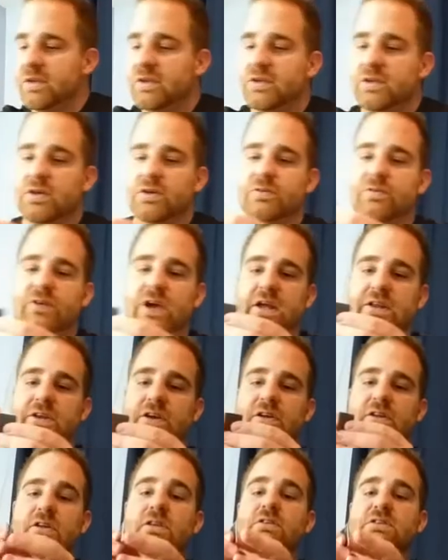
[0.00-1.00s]
You've got
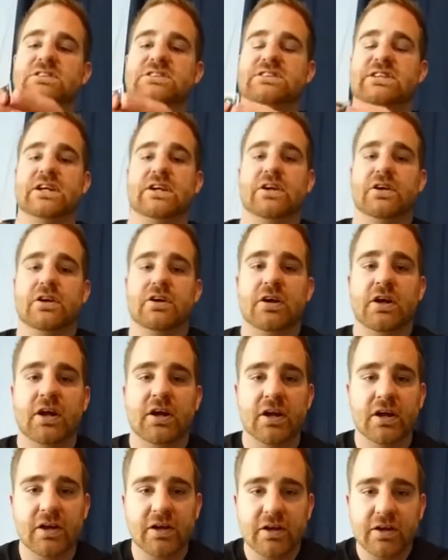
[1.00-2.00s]
your little sticker
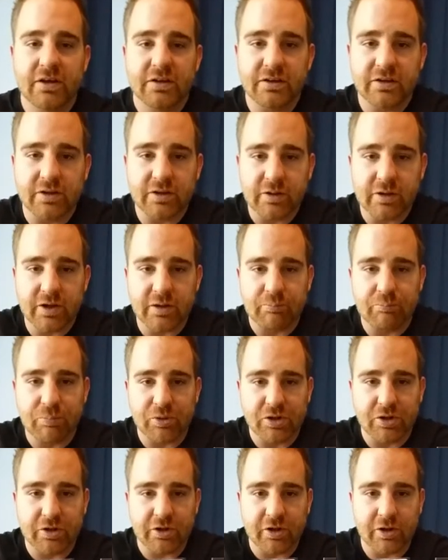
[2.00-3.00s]
that you can
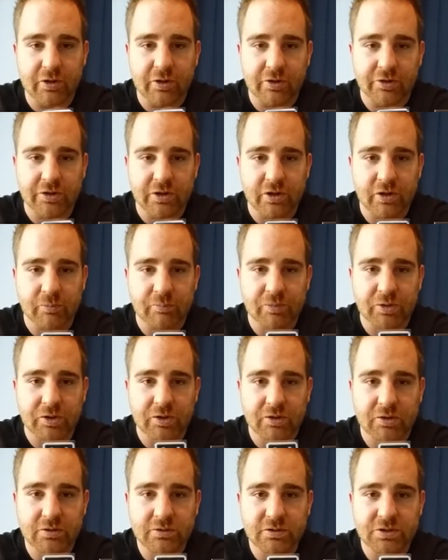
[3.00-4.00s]
put on your
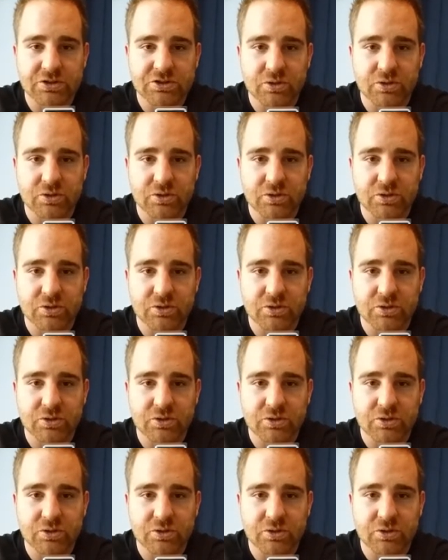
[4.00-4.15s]
computer to